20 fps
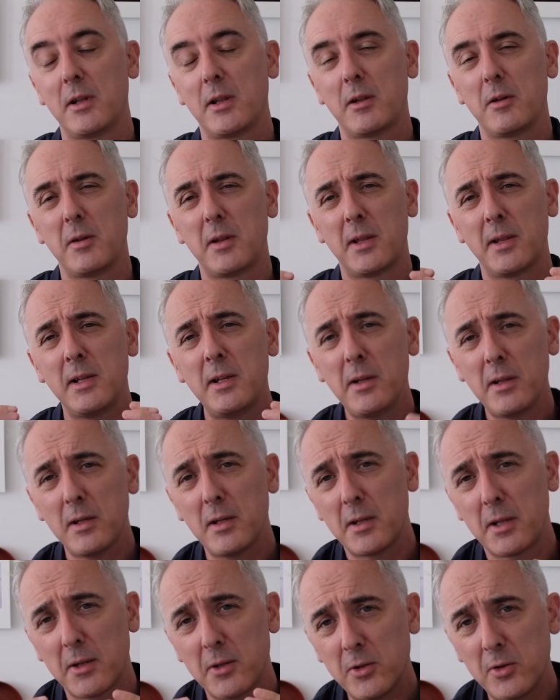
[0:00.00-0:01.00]
So since I
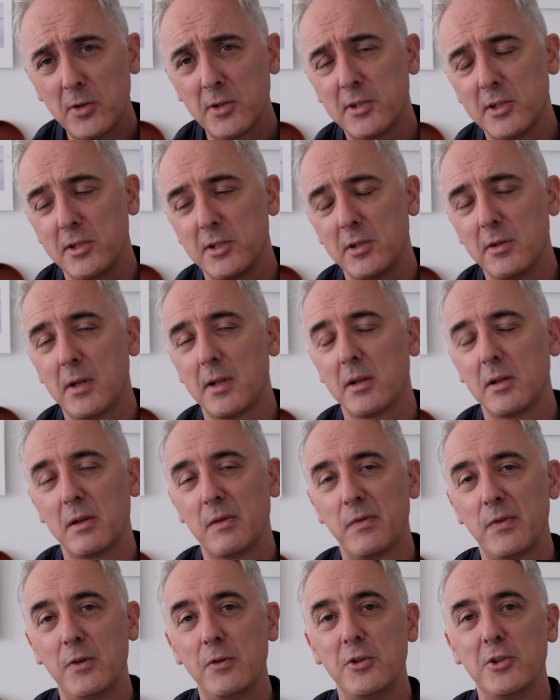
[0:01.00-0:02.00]
started using the
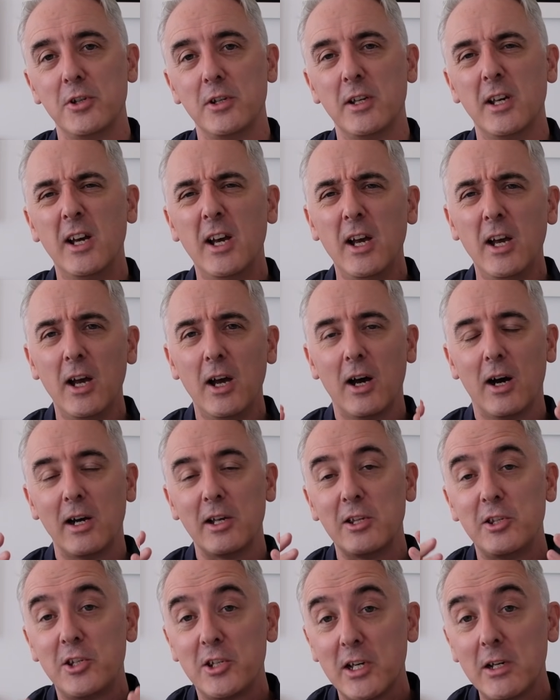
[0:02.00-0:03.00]
Fuji, I
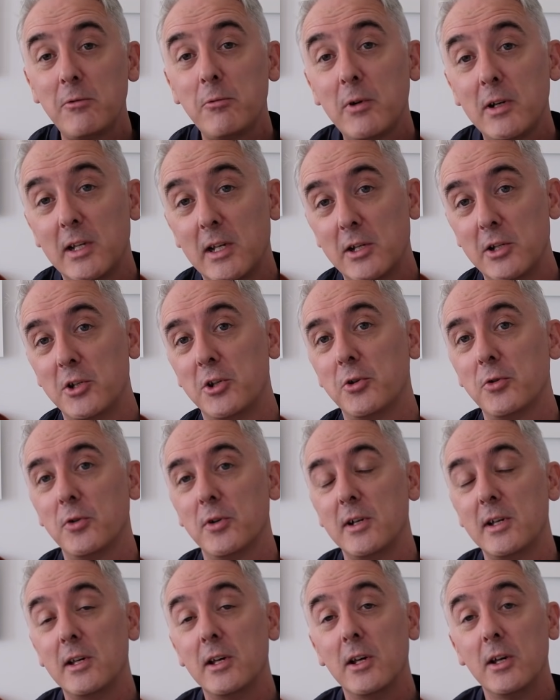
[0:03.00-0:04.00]
generally
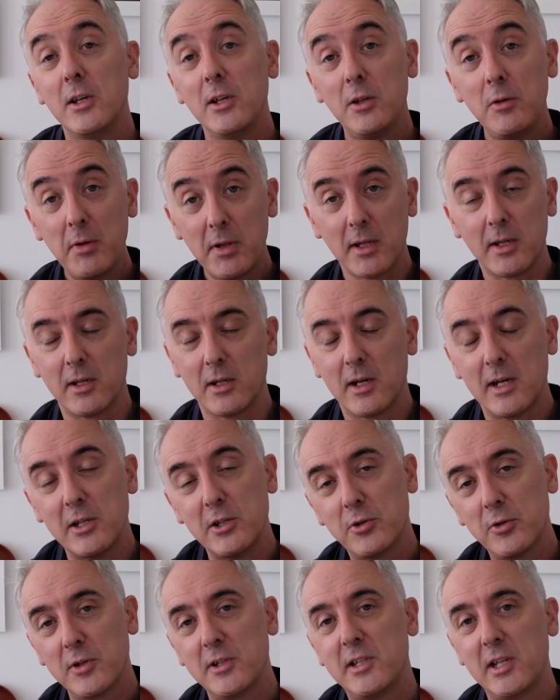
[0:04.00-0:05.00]
enjoy using it. I
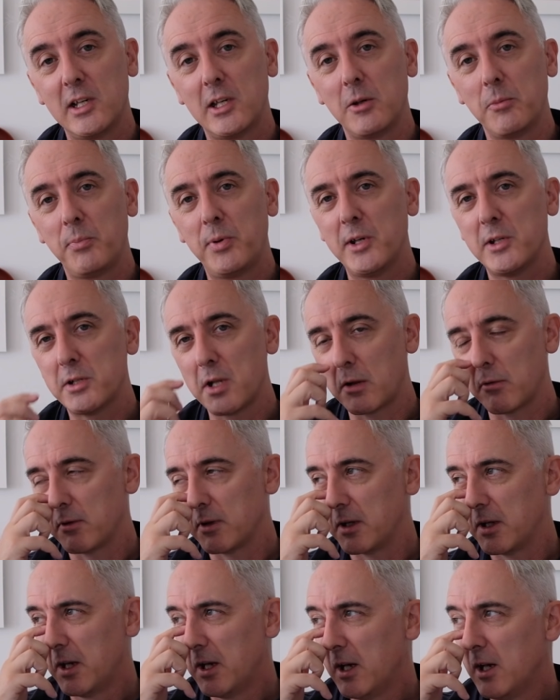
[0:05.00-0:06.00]
enjoy taking pictures with
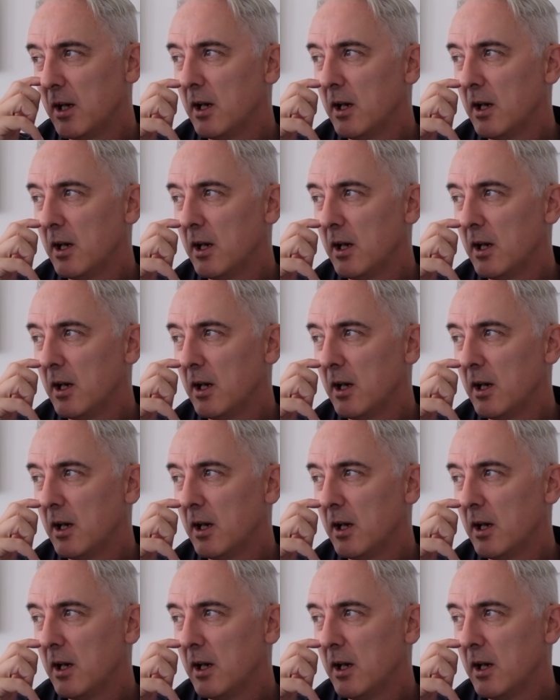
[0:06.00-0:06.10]
it.